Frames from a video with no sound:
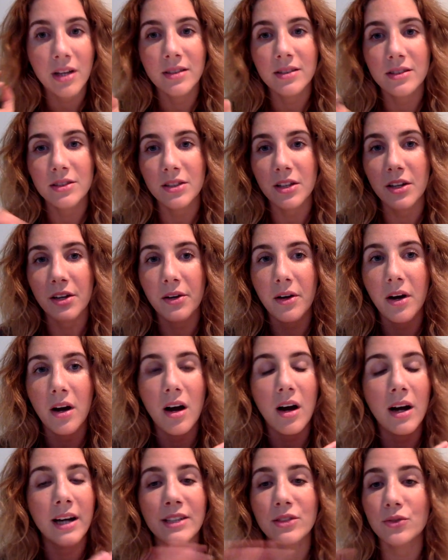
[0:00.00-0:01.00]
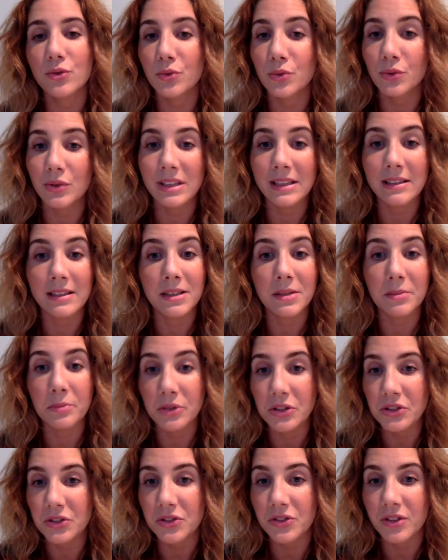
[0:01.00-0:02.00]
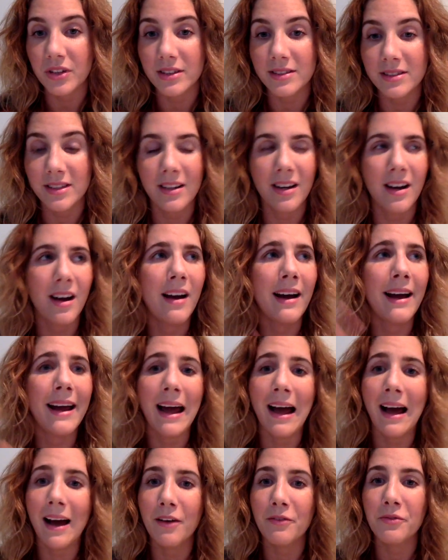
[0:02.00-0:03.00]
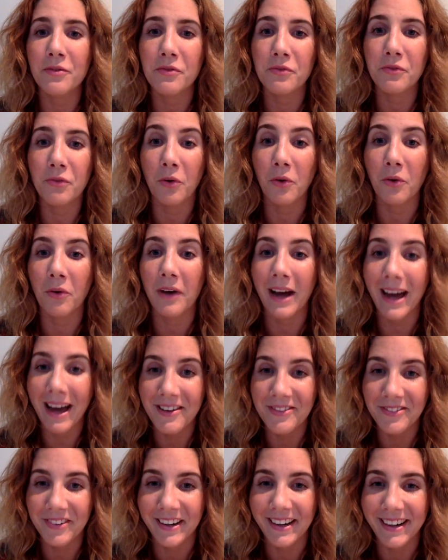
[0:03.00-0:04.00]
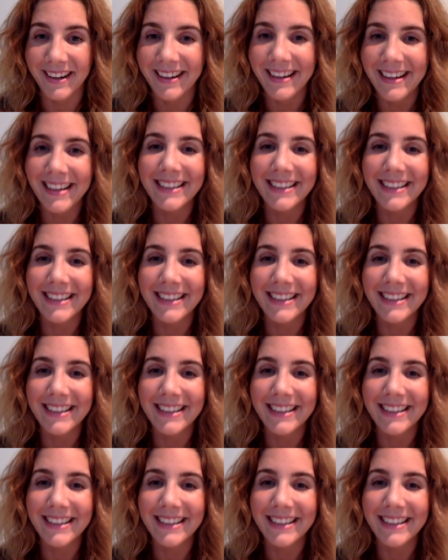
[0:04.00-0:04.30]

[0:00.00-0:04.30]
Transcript: So I adore tinted moisturiser. I have forever.